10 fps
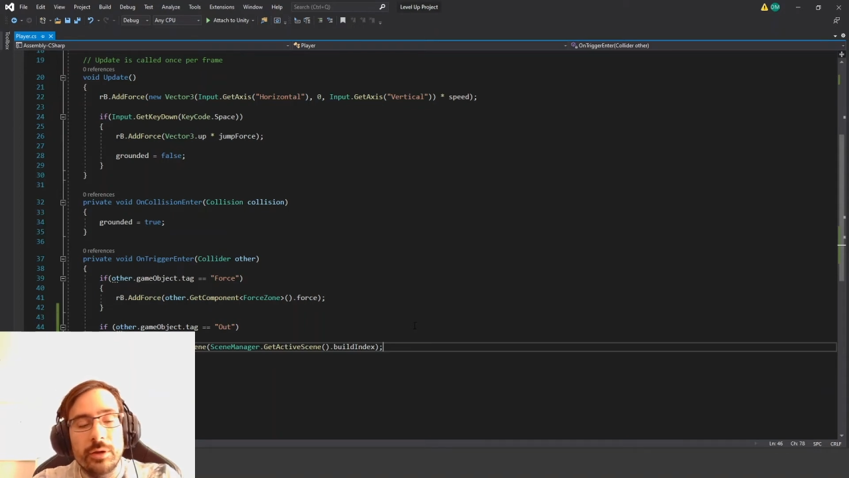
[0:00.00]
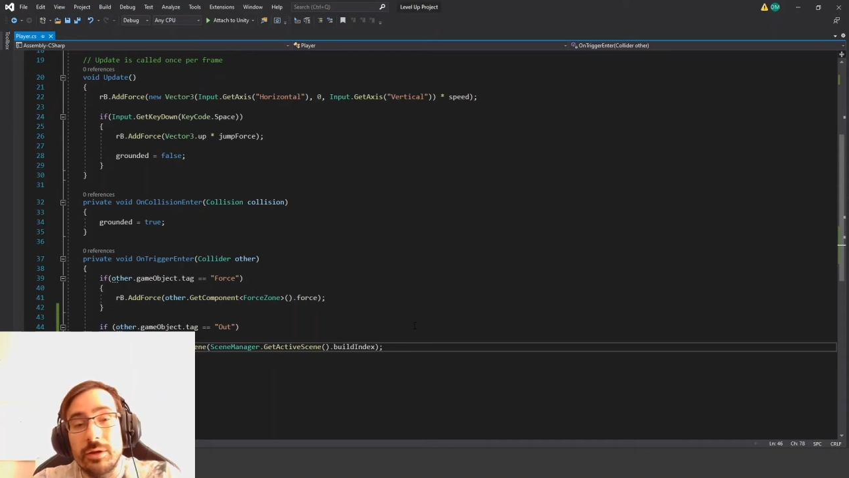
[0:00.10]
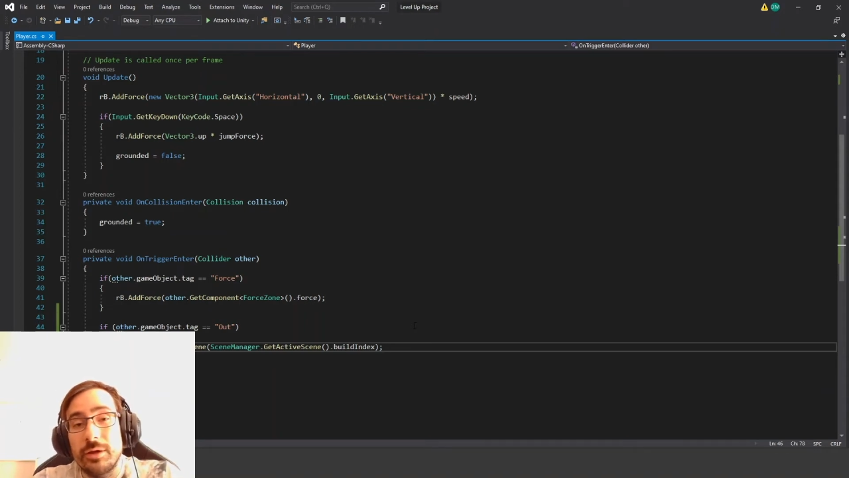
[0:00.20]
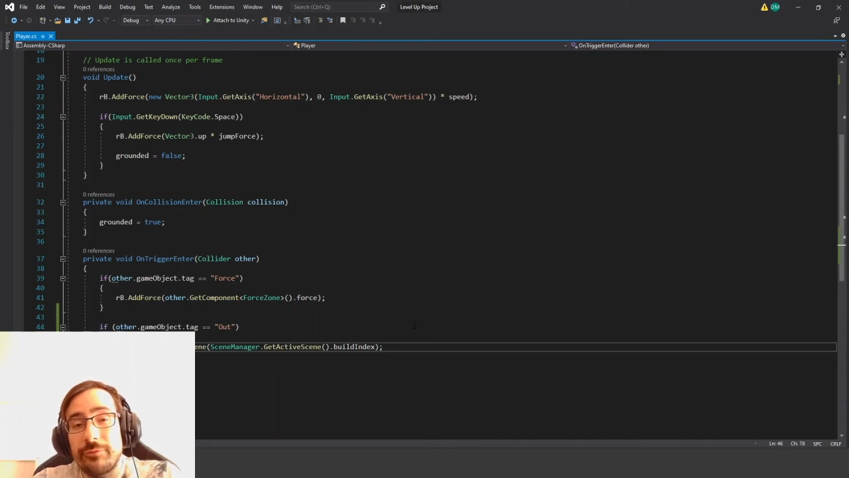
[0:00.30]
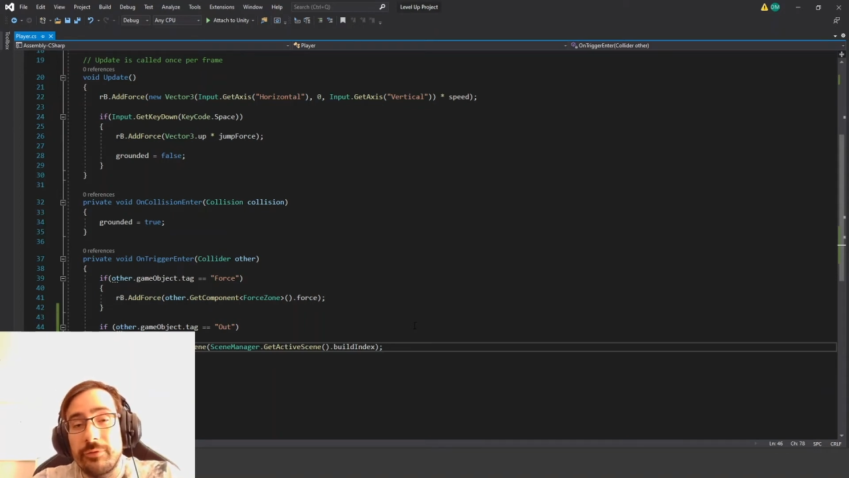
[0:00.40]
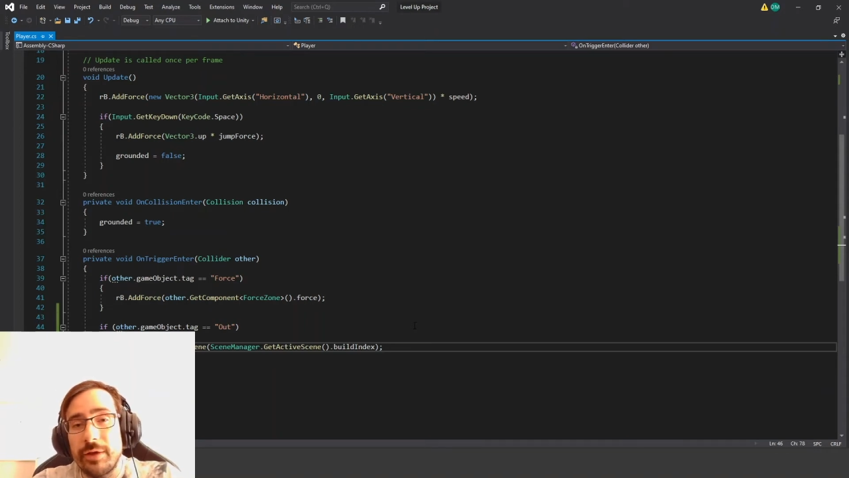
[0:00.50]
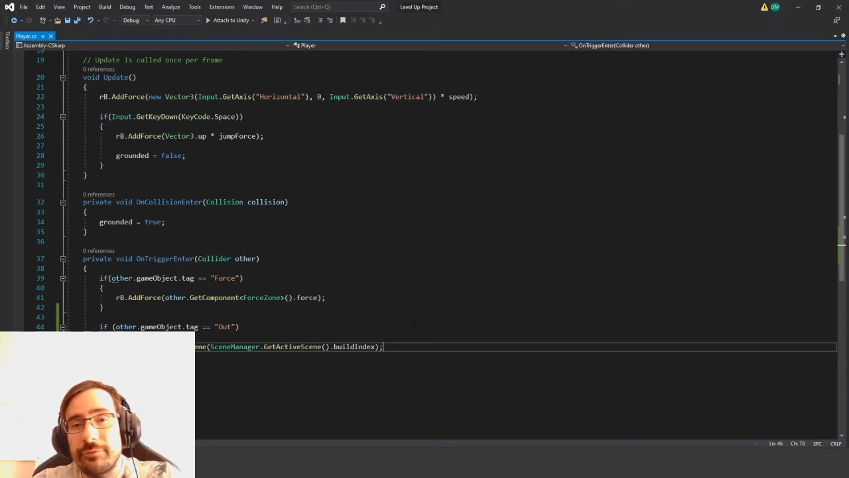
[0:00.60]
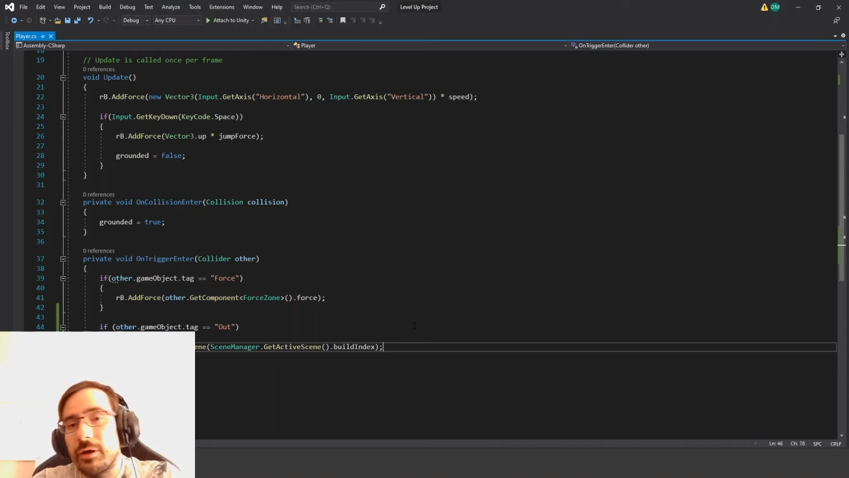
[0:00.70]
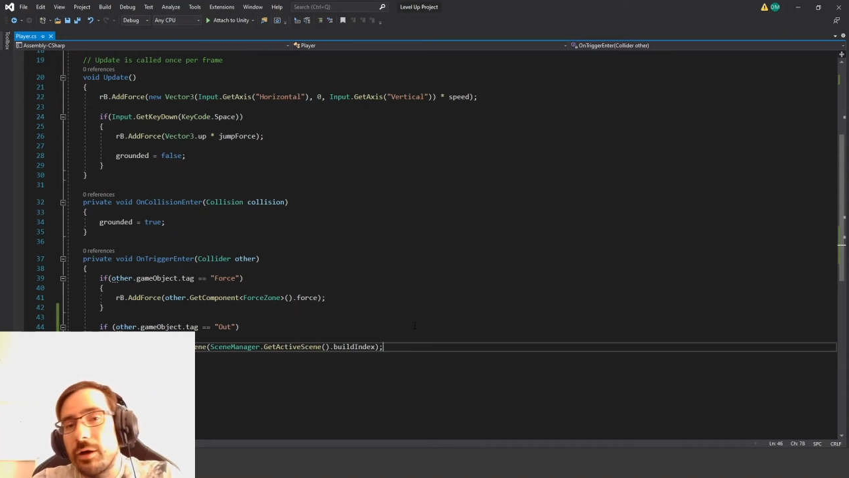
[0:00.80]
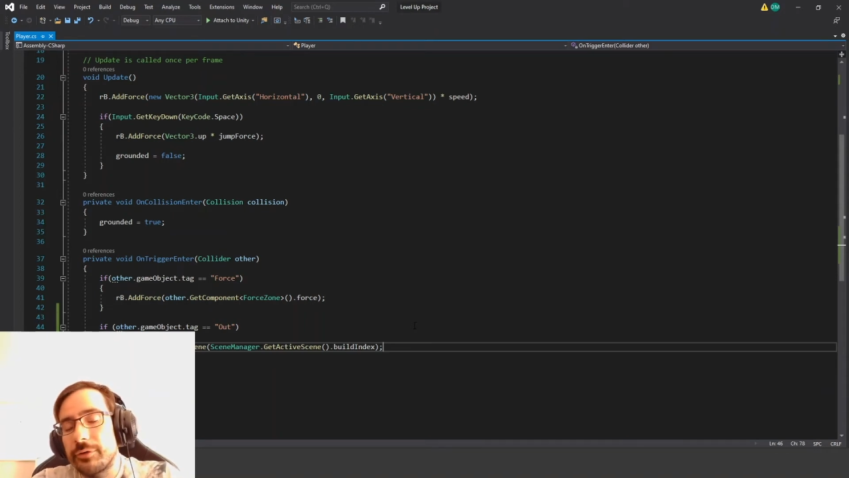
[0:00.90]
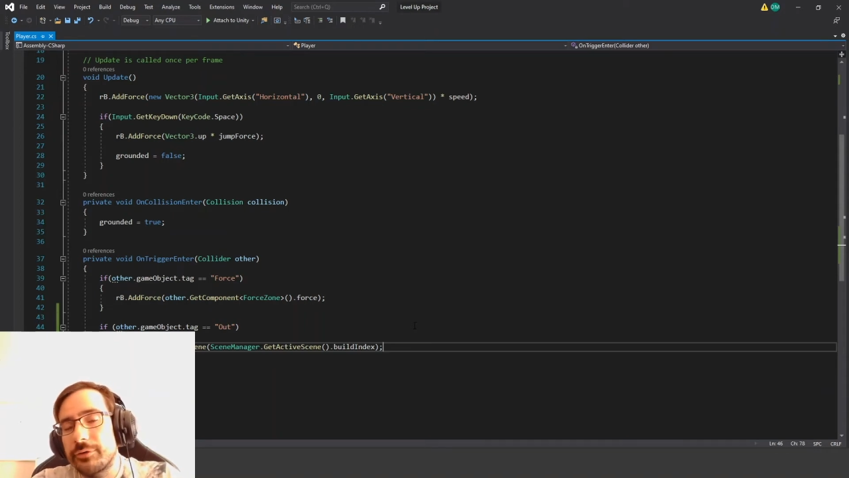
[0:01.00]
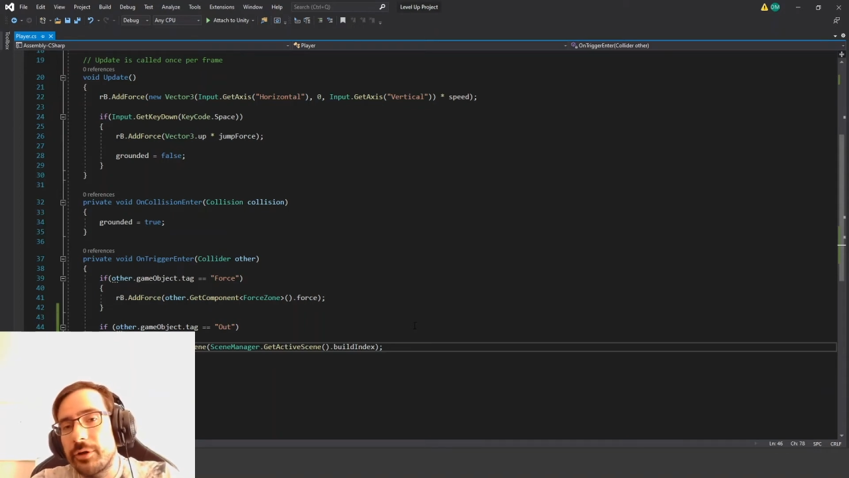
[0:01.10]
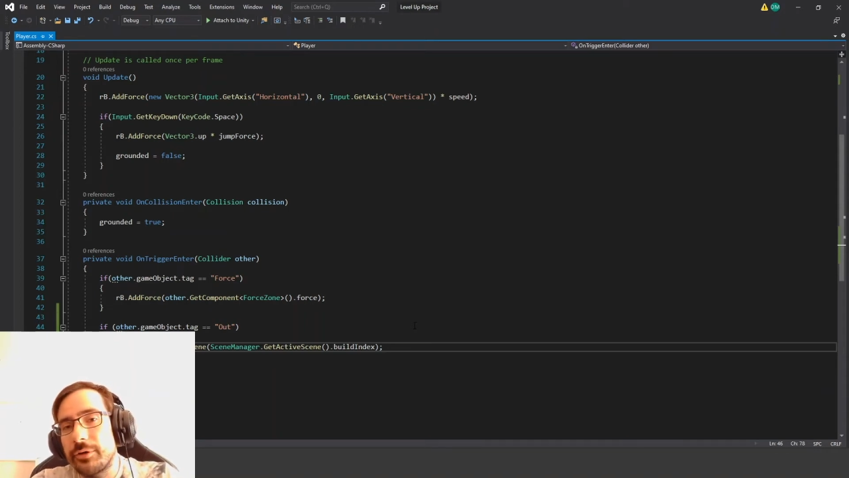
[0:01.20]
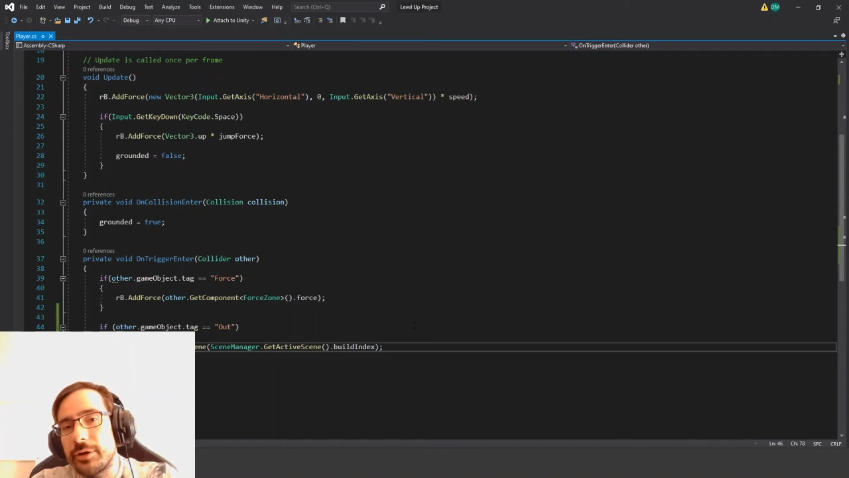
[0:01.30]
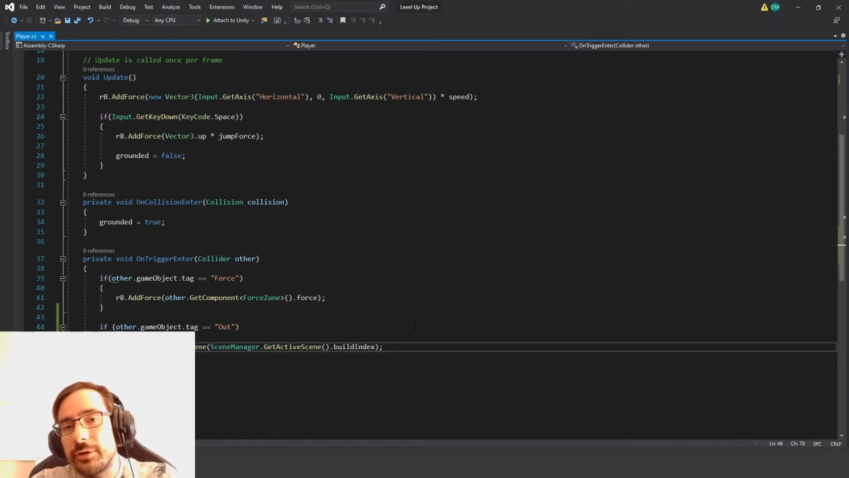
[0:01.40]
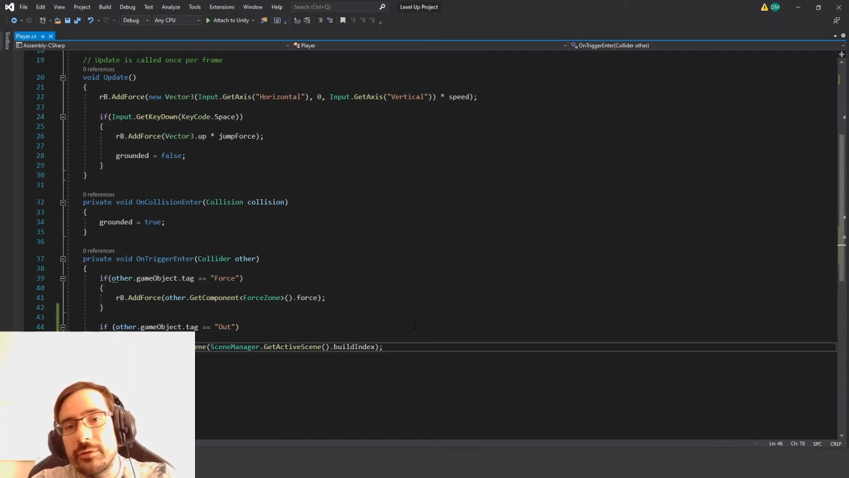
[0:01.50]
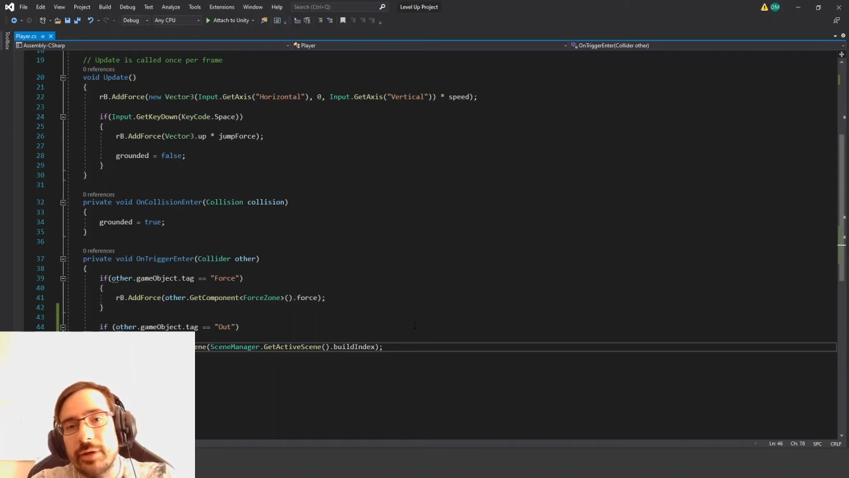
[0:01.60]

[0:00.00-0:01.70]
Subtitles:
If you have that hard coded